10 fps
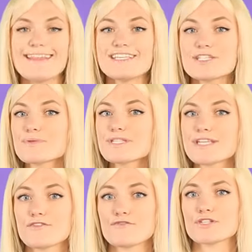This was
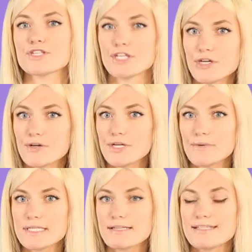done for security
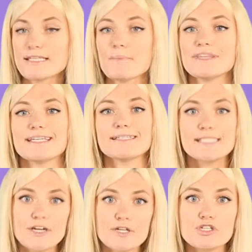reasons, but the
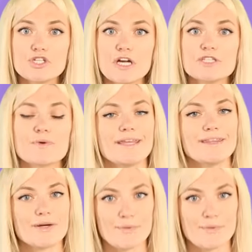interior shots were in their